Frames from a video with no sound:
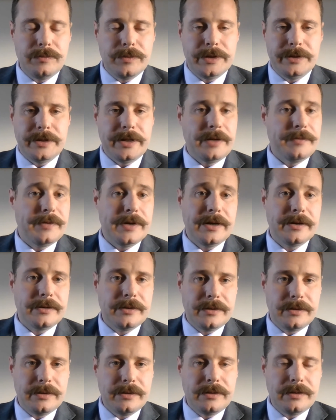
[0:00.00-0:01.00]
which they
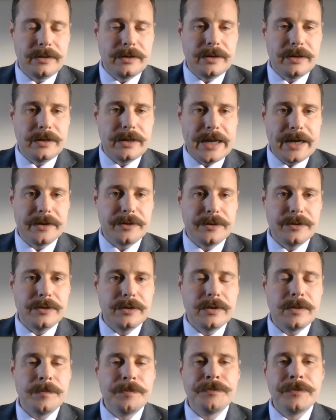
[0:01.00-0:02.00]
found uh, had
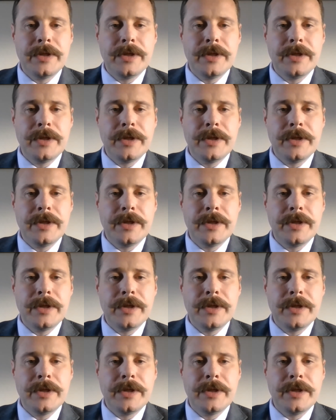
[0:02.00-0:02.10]
occurred,